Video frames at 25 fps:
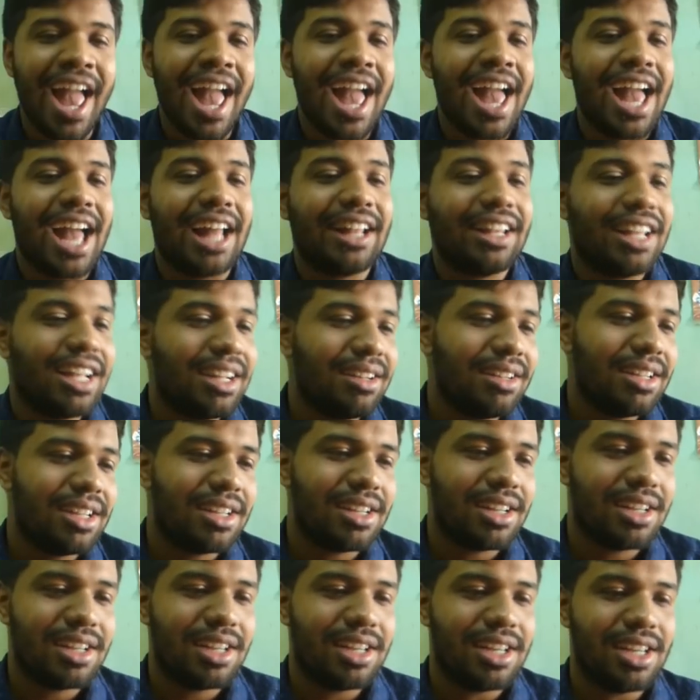And then
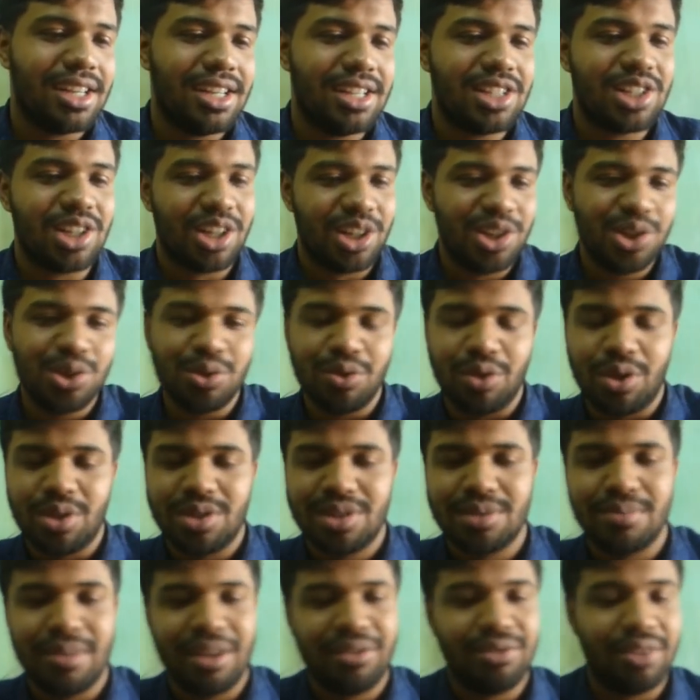he turned
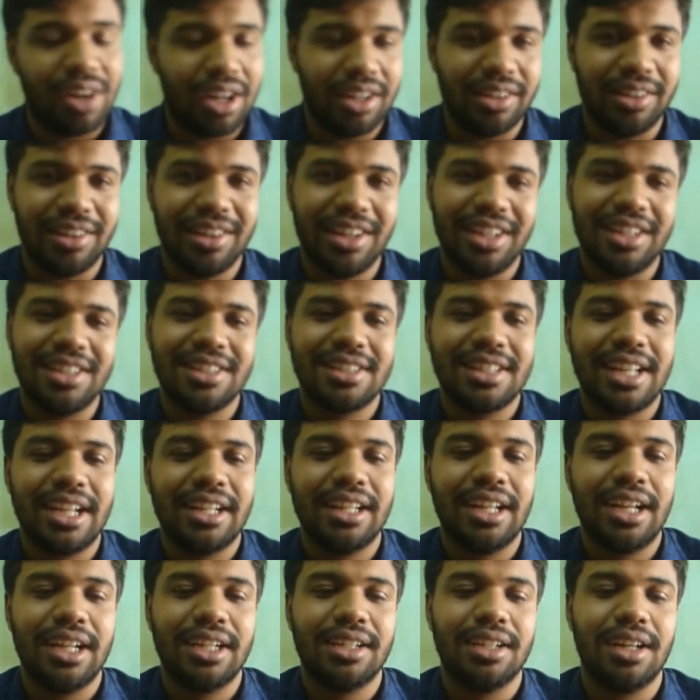towards my father and said
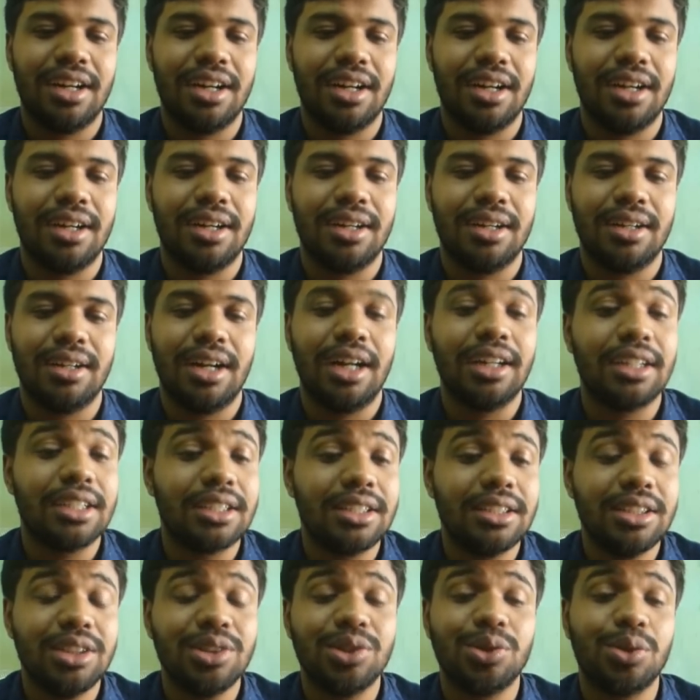that,
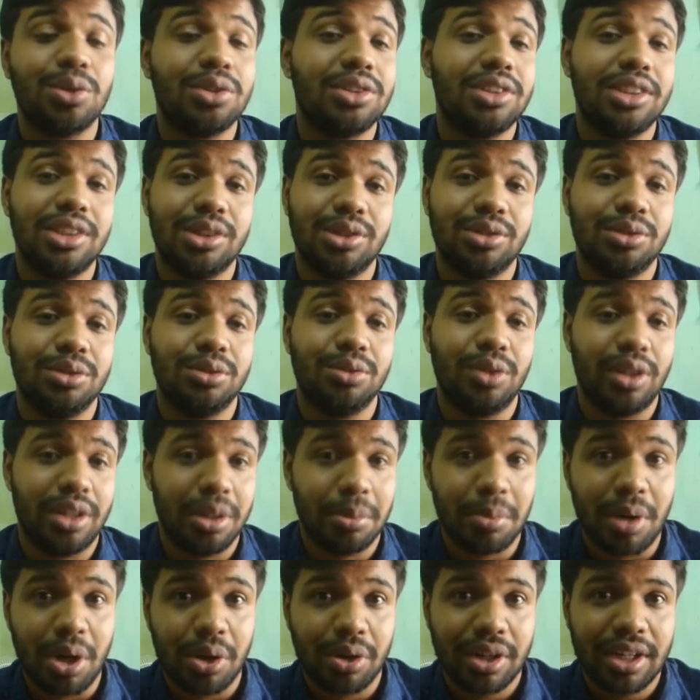uncle, you don't need to worry
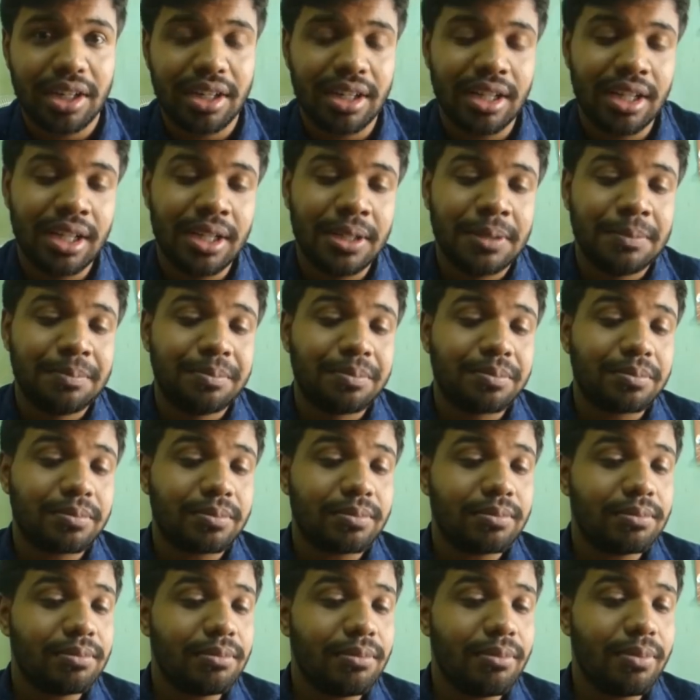about it.
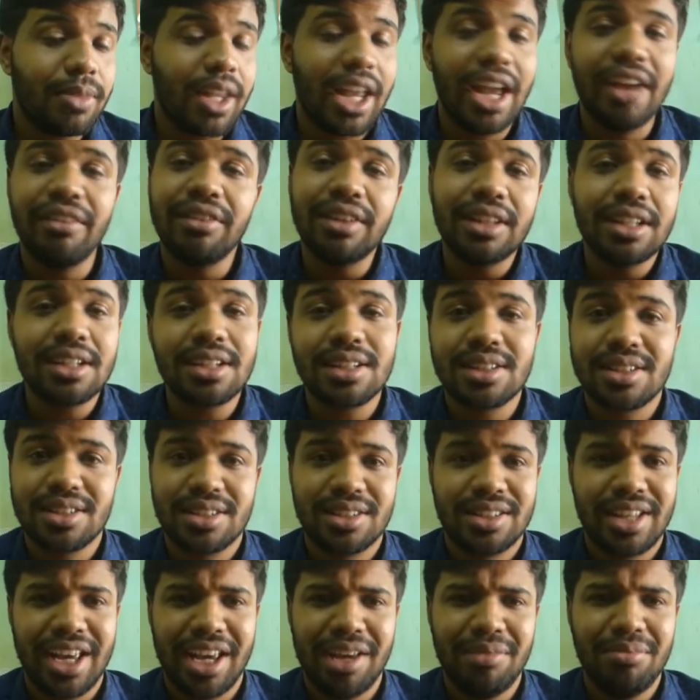Everything is
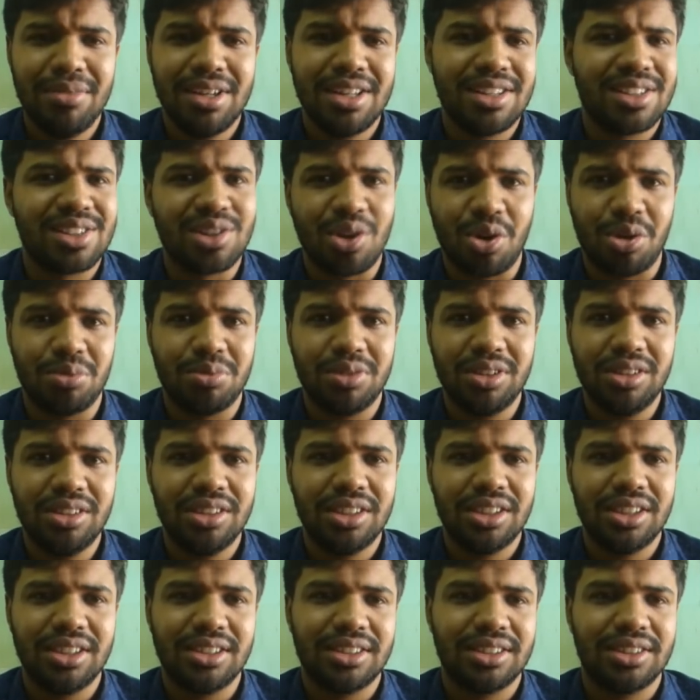same, he's normal,
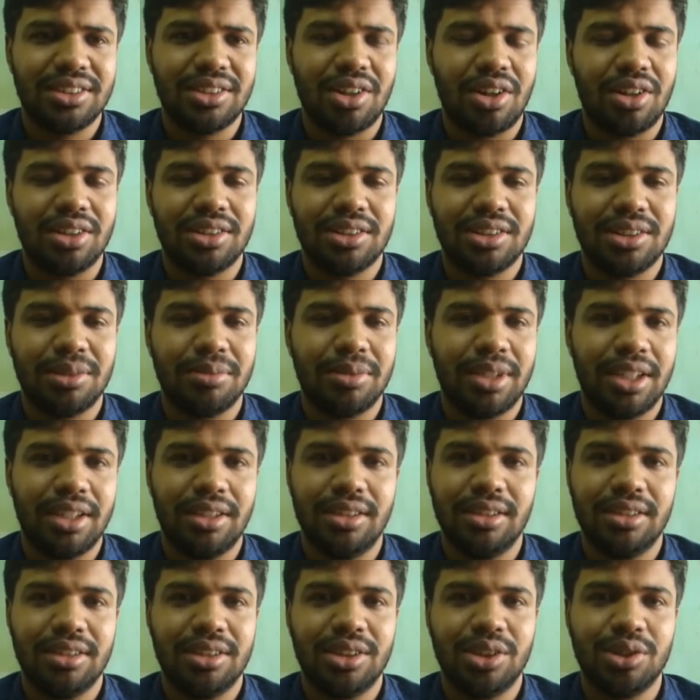it's not
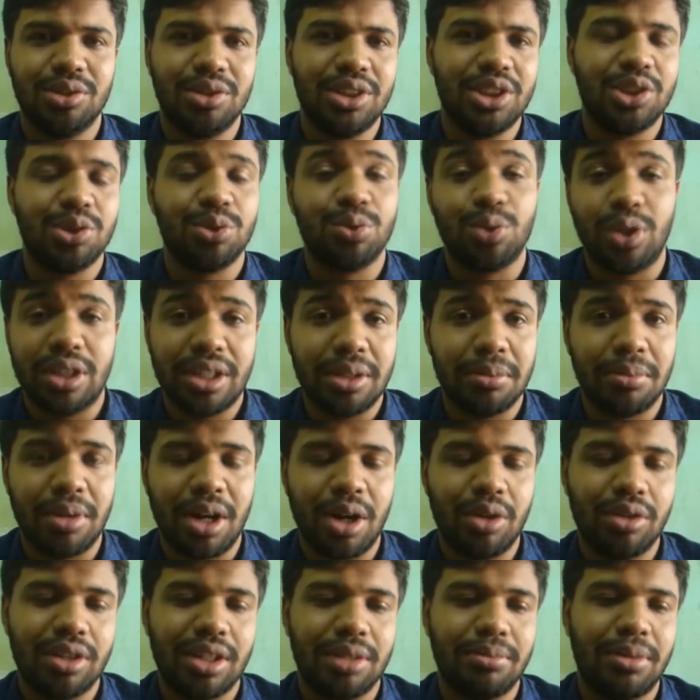something you need to worry
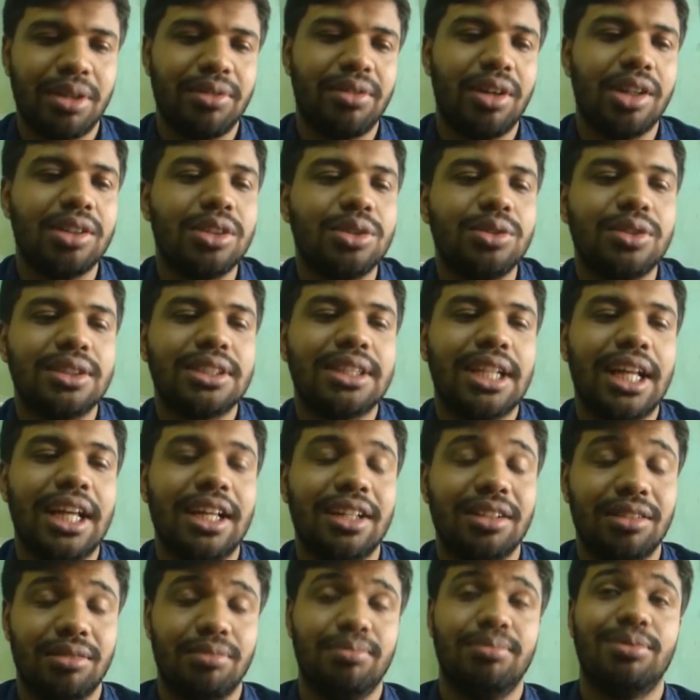about. And my father was like,
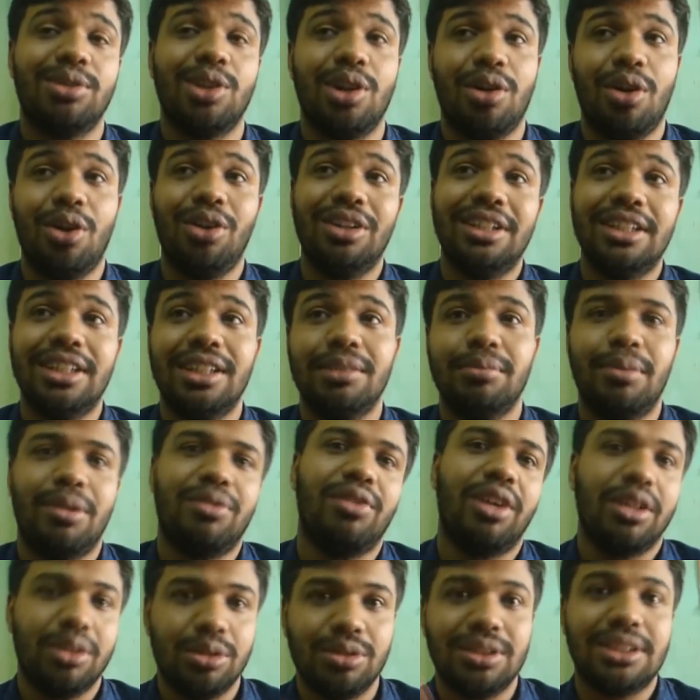the only thing, my
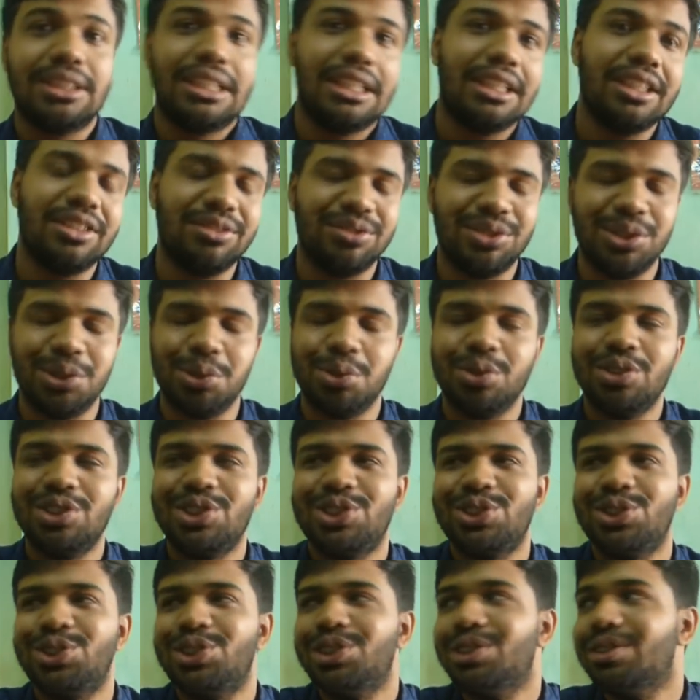father was still confused,
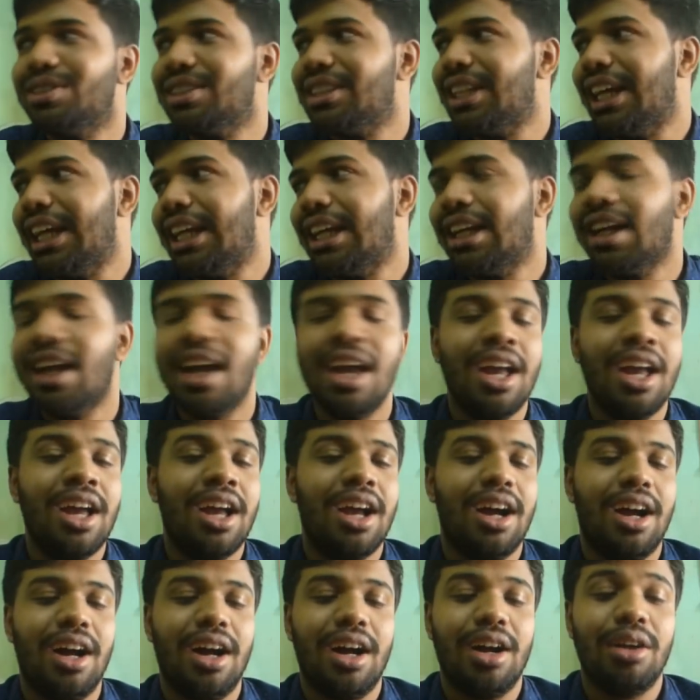so he was like,
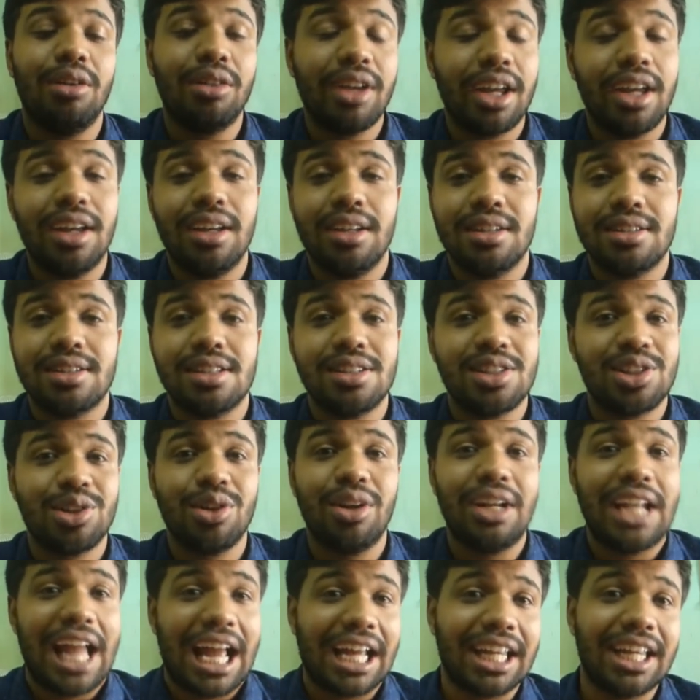okay, since you're
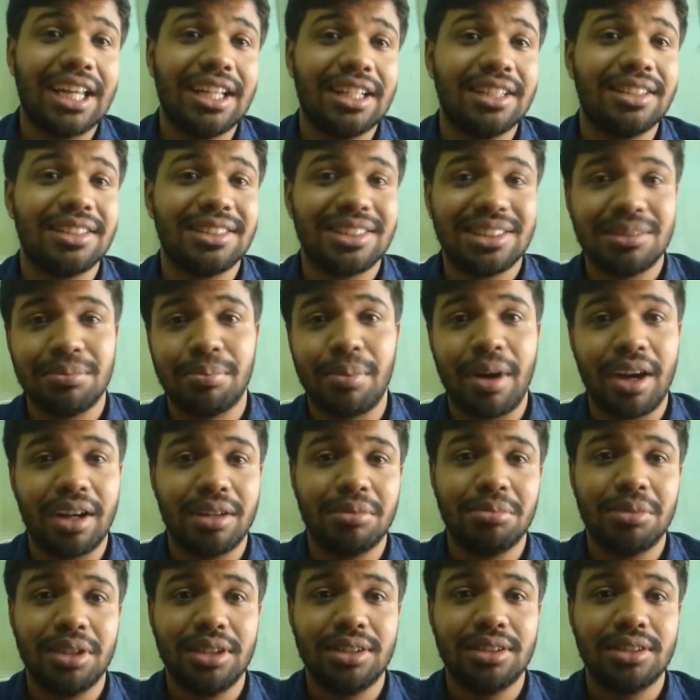lacking in this
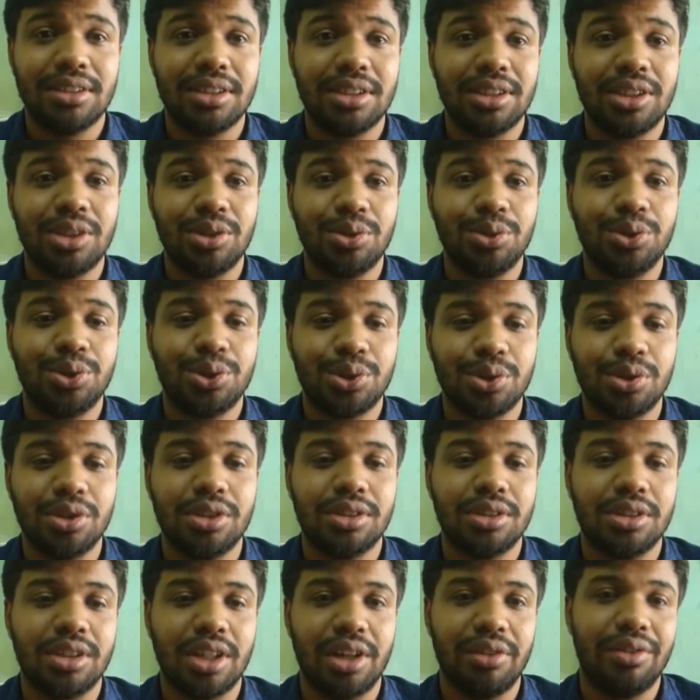department, you
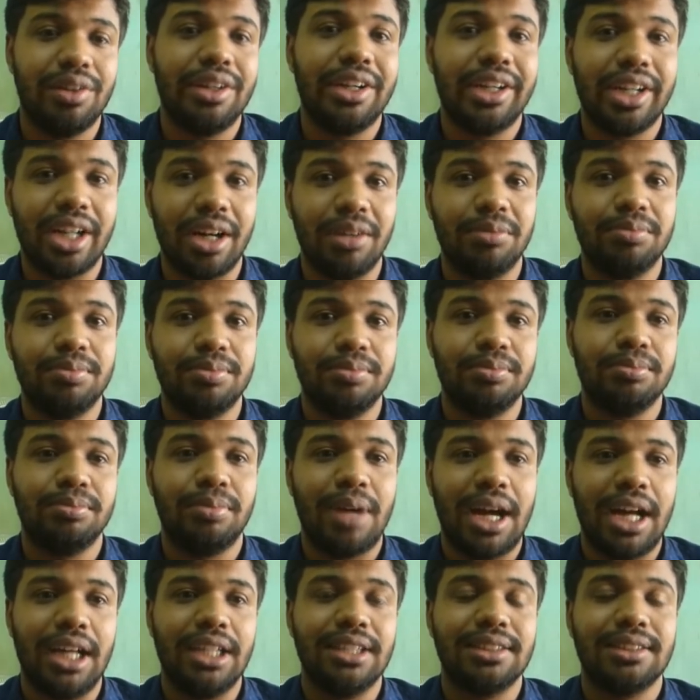should cover it up
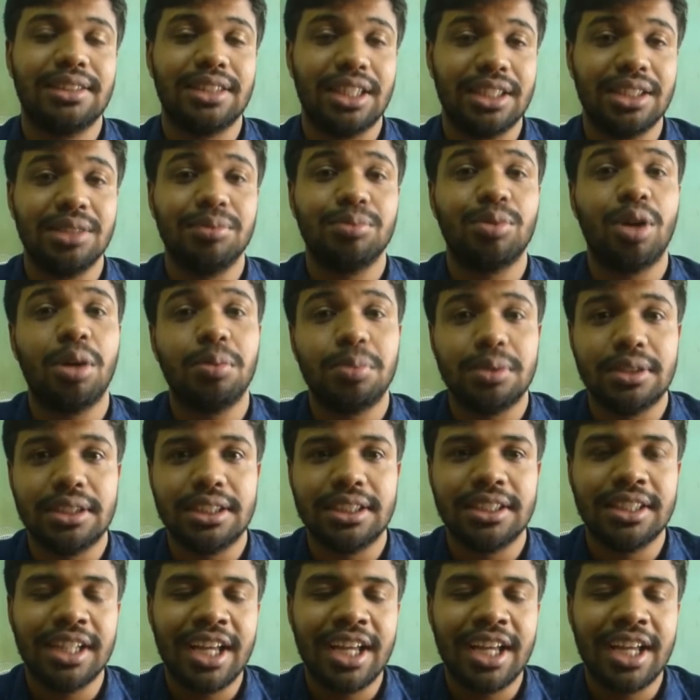by studying properly.